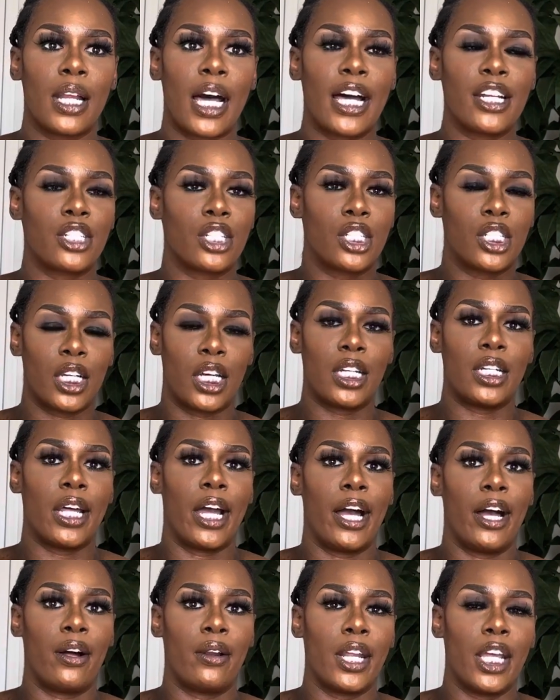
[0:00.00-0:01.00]
I just shut
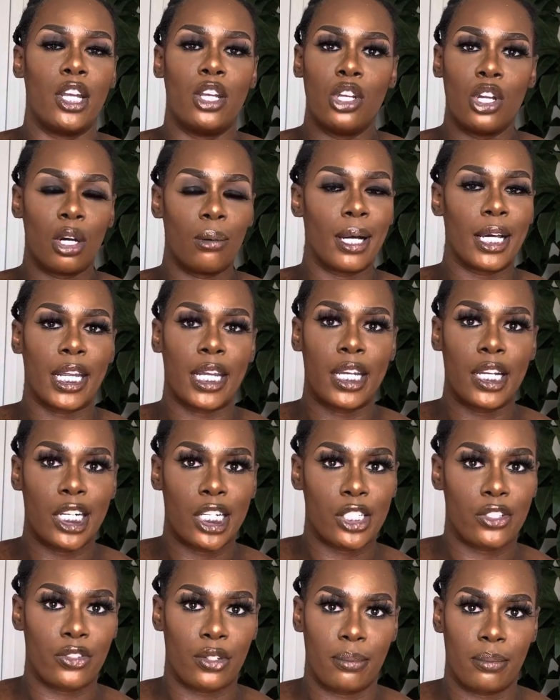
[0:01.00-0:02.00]
down and nobody
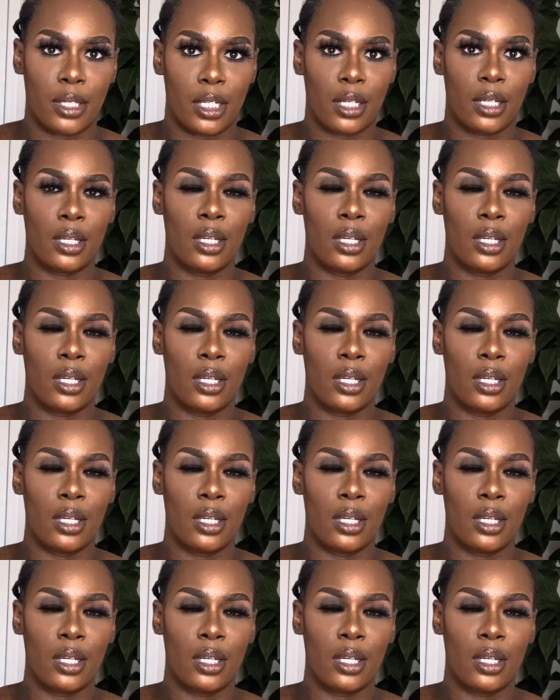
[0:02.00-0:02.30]
hears from me.